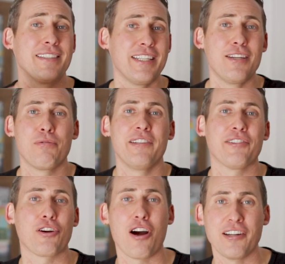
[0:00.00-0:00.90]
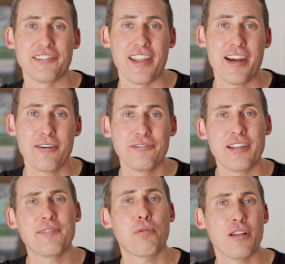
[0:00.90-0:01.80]
decrease our costs there. So
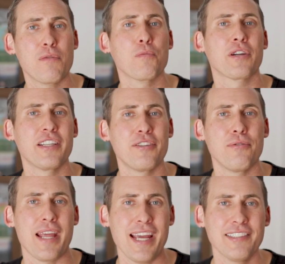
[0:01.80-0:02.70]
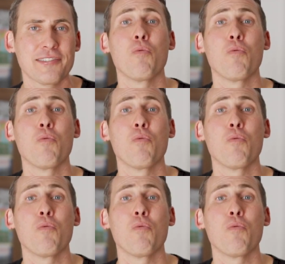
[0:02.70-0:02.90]
that's probably what we're going to do next.